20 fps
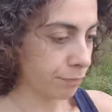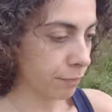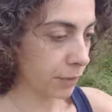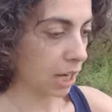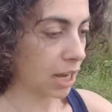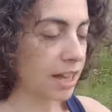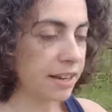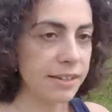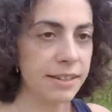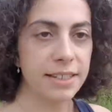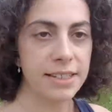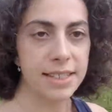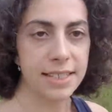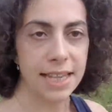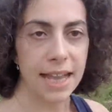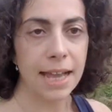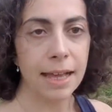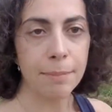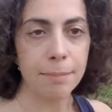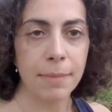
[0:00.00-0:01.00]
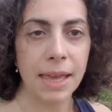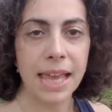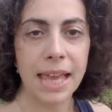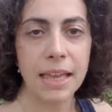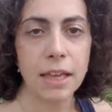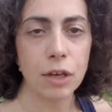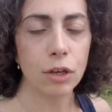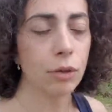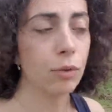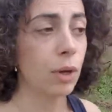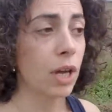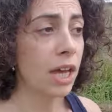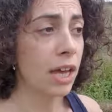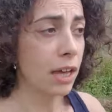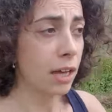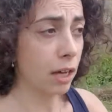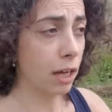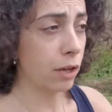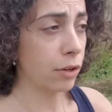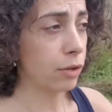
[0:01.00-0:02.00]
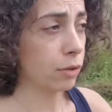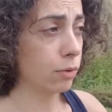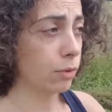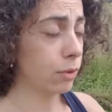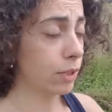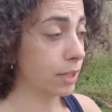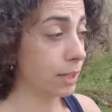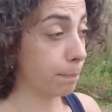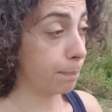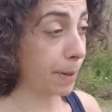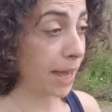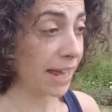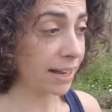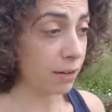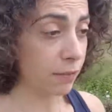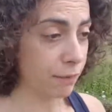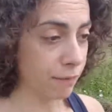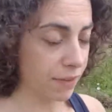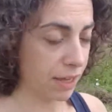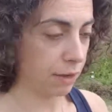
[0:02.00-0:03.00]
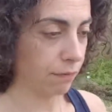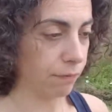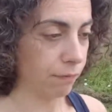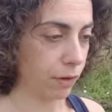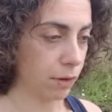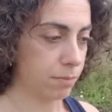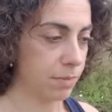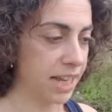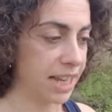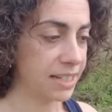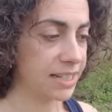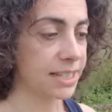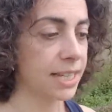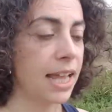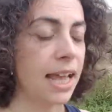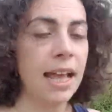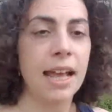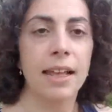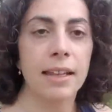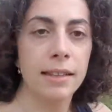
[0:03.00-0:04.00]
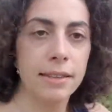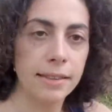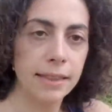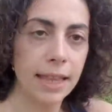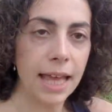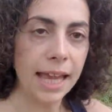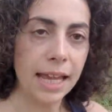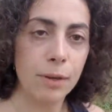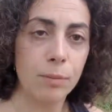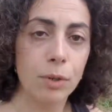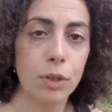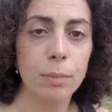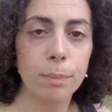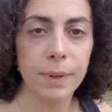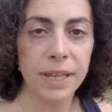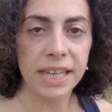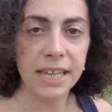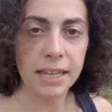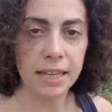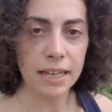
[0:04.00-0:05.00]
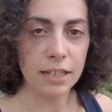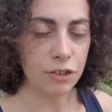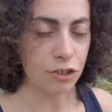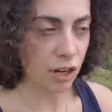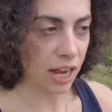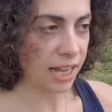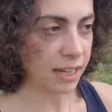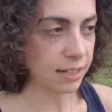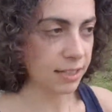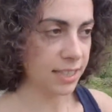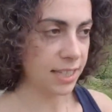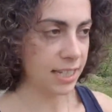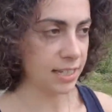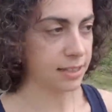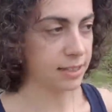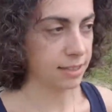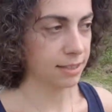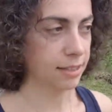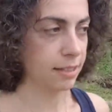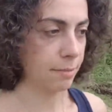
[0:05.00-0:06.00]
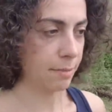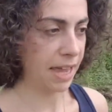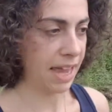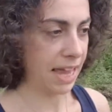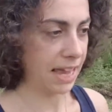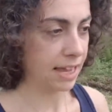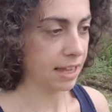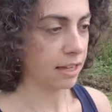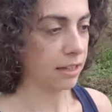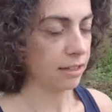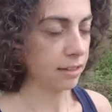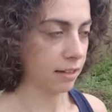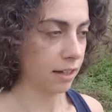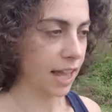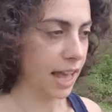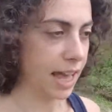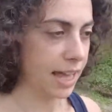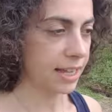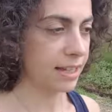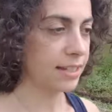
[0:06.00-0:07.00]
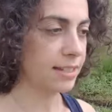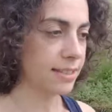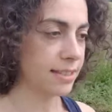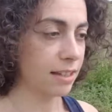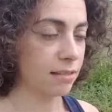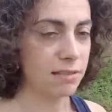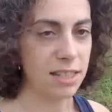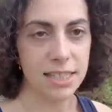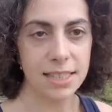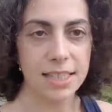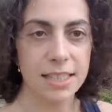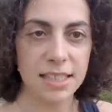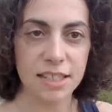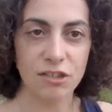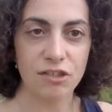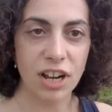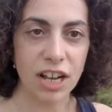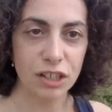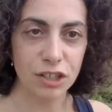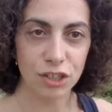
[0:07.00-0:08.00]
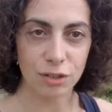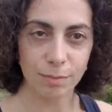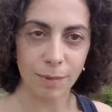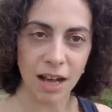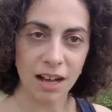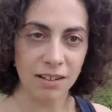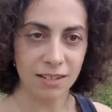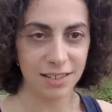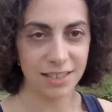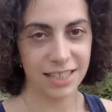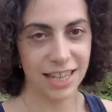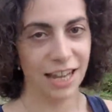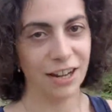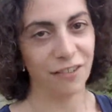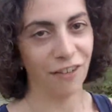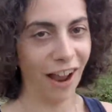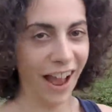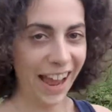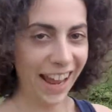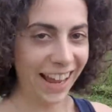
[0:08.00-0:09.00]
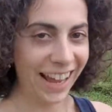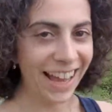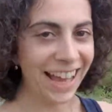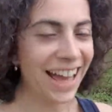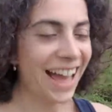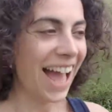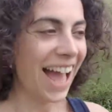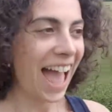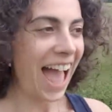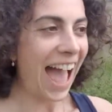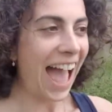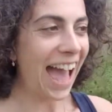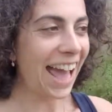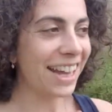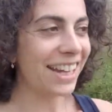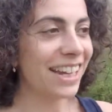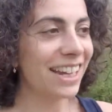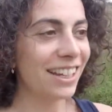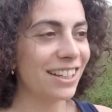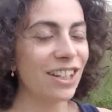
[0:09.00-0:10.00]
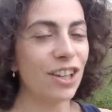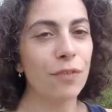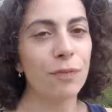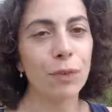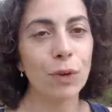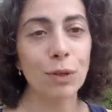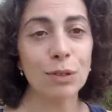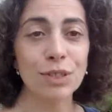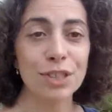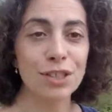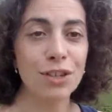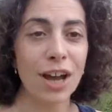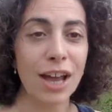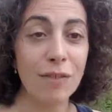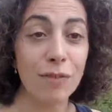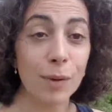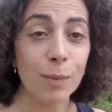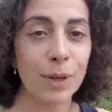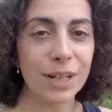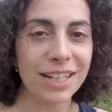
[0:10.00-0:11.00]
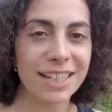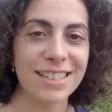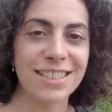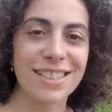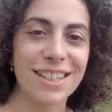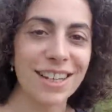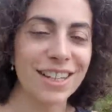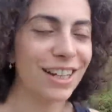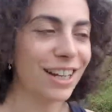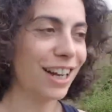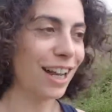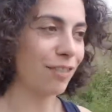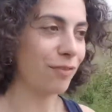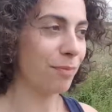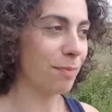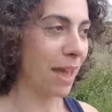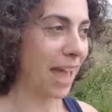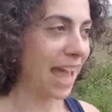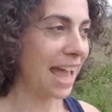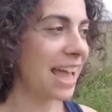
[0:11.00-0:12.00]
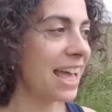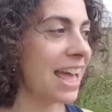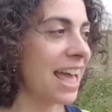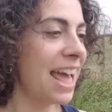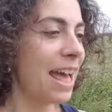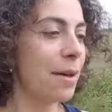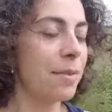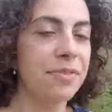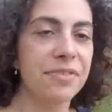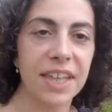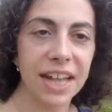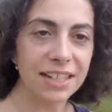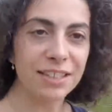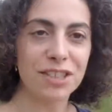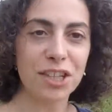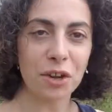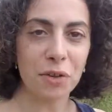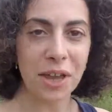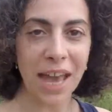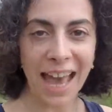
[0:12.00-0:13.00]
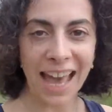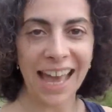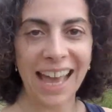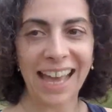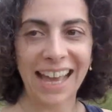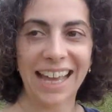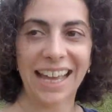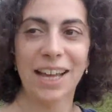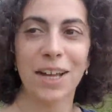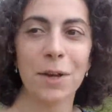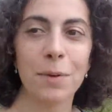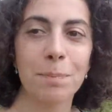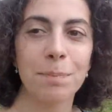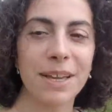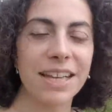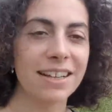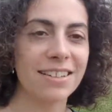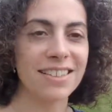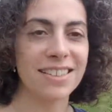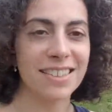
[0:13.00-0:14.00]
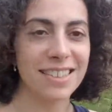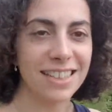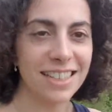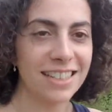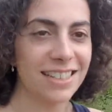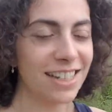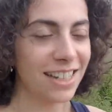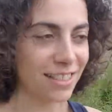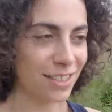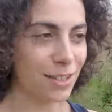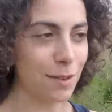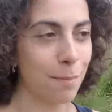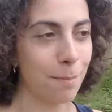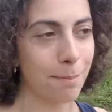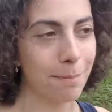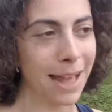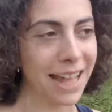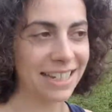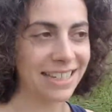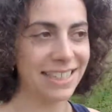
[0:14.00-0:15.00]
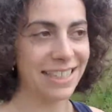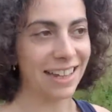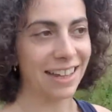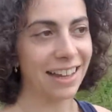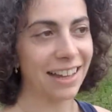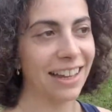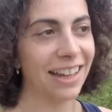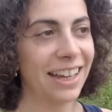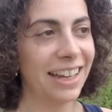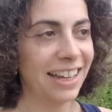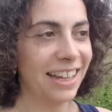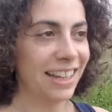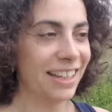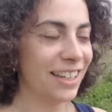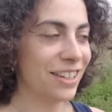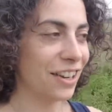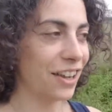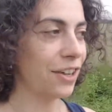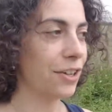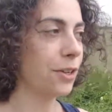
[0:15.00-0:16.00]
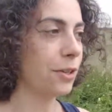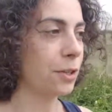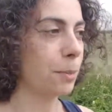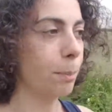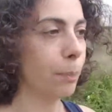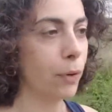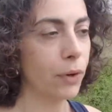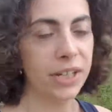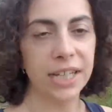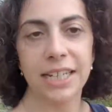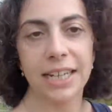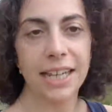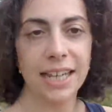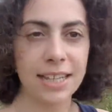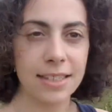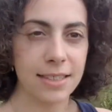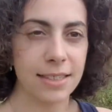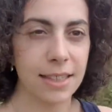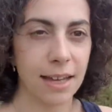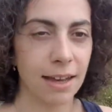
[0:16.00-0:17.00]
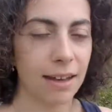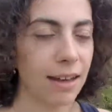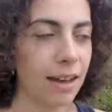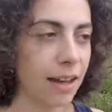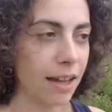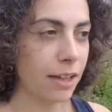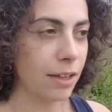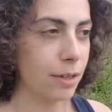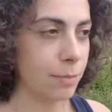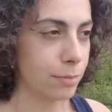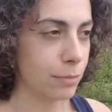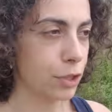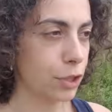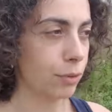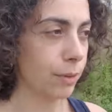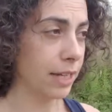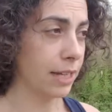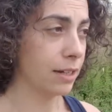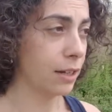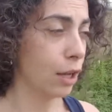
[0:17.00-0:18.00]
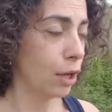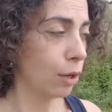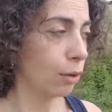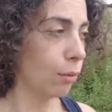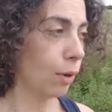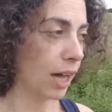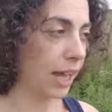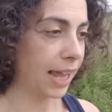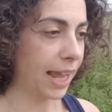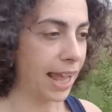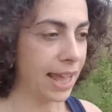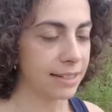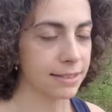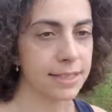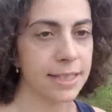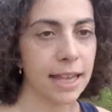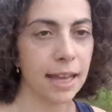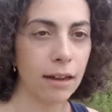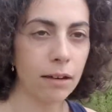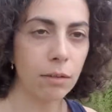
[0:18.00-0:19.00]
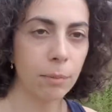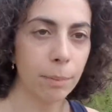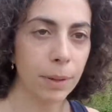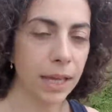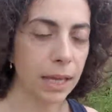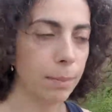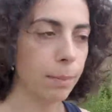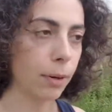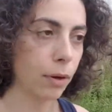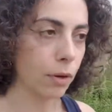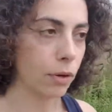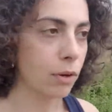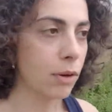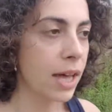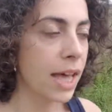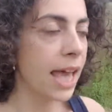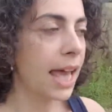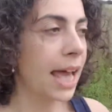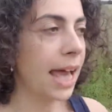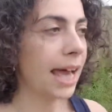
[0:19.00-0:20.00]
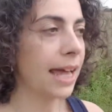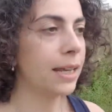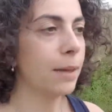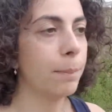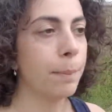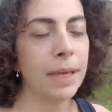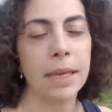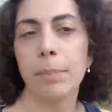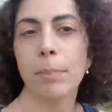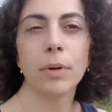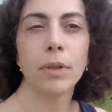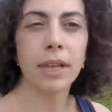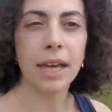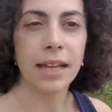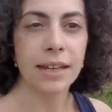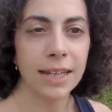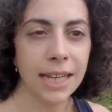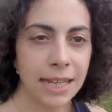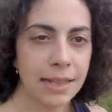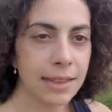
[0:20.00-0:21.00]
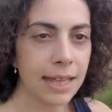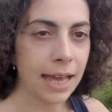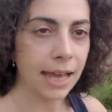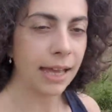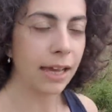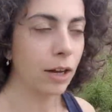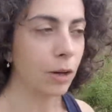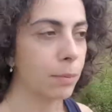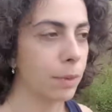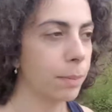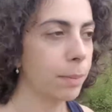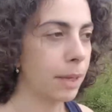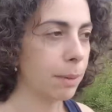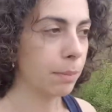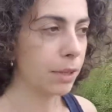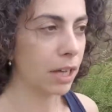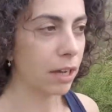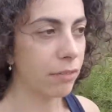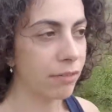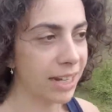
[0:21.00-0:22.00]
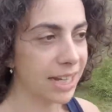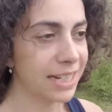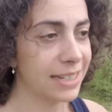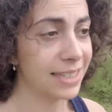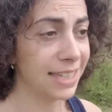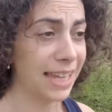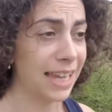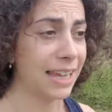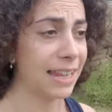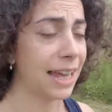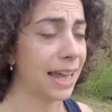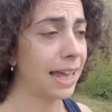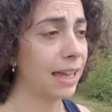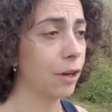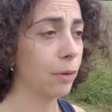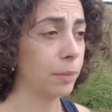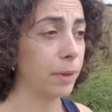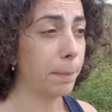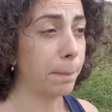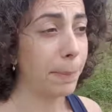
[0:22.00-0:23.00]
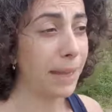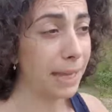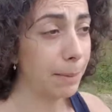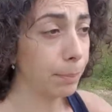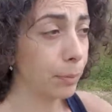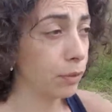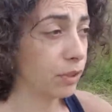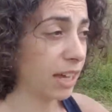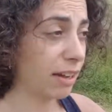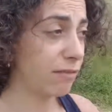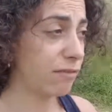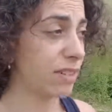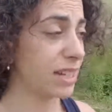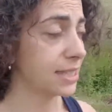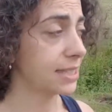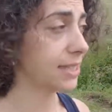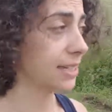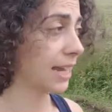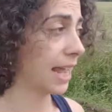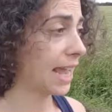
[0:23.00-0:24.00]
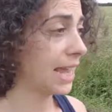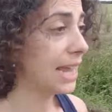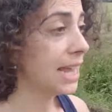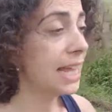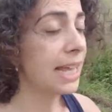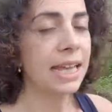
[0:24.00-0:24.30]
understand me, who benefit from this, they will be attracted to me. Okay, so this is attraction marketing, right? And of course not everybody's gonna love me. That's okay, because it doesn't matter. You know, the point is that I am doing what I can to help people, and the people that need that help, the people that are ready to hear that help, the people that resonate,